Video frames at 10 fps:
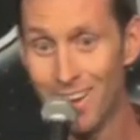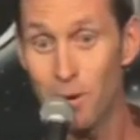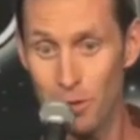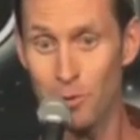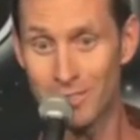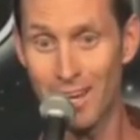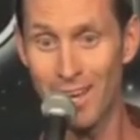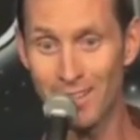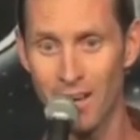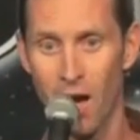Will you
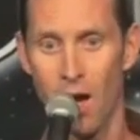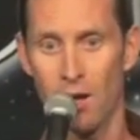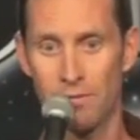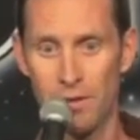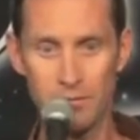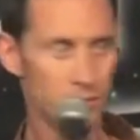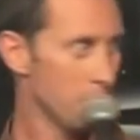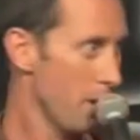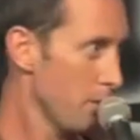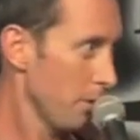attend? 50
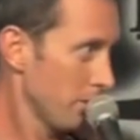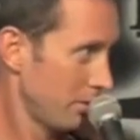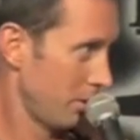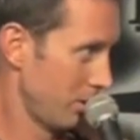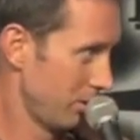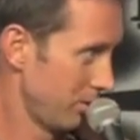maybes.